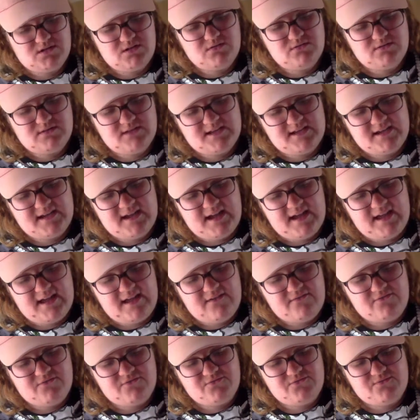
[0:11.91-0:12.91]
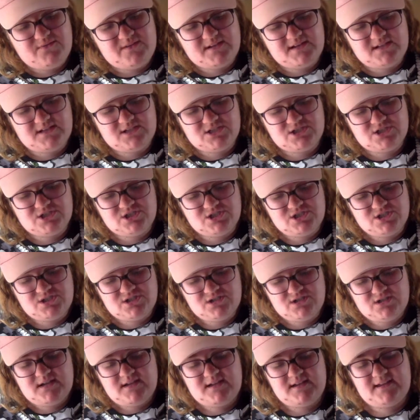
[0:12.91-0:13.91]
Don't think I ever finished.
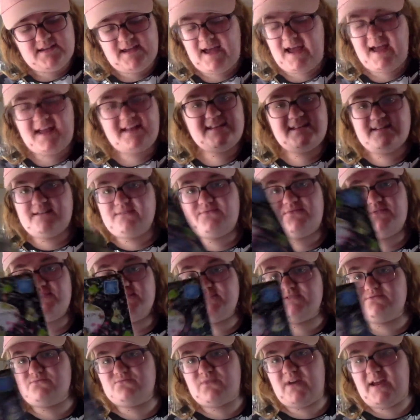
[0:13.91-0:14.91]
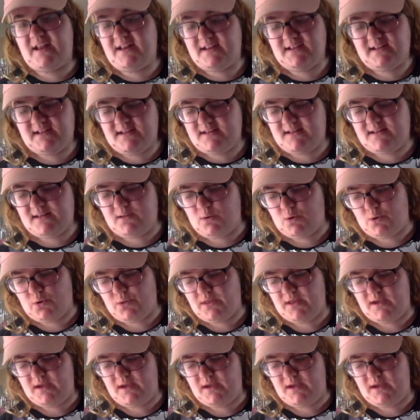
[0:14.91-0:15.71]
Yeah, I didn't finish writing in the whole